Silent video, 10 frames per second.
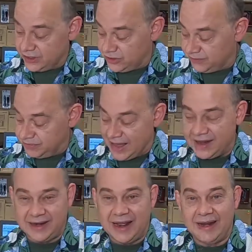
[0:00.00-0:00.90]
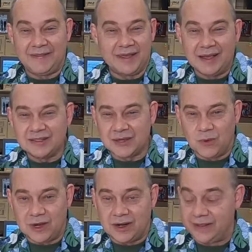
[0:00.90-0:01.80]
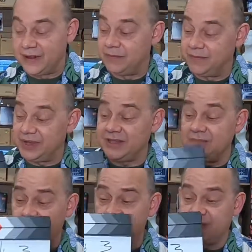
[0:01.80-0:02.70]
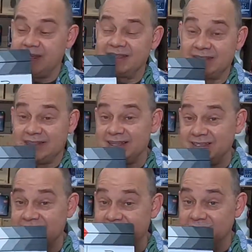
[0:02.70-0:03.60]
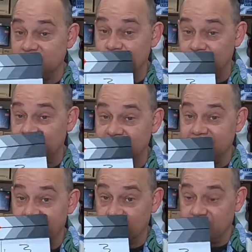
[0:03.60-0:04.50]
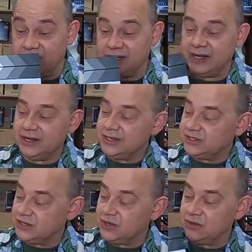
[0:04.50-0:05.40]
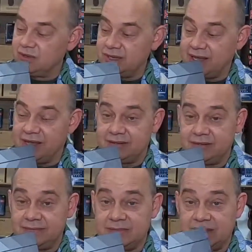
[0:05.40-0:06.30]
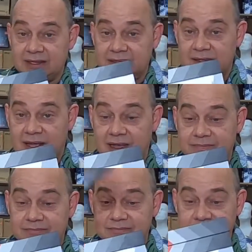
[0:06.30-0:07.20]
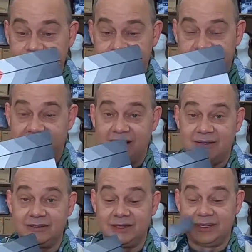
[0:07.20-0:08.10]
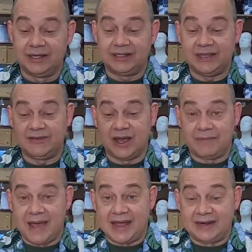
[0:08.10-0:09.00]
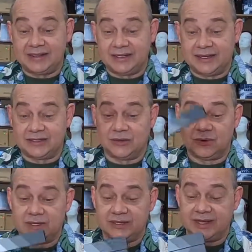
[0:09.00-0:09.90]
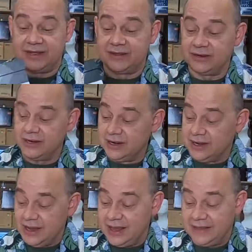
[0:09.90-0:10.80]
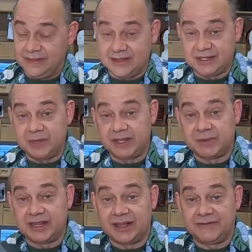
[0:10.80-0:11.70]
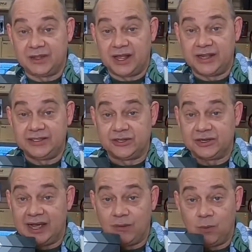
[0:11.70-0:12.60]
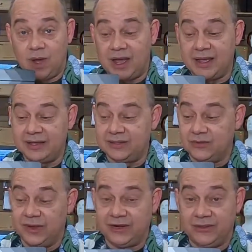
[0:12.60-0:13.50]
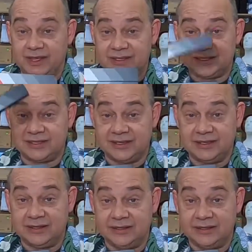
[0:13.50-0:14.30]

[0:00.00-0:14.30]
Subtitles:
I could have added anything else I wanted on there, but the important thing is this is really good. So again, up, down, even got magnets in it to hold it together, and this makes my life a lot easier. Now, why do I do this?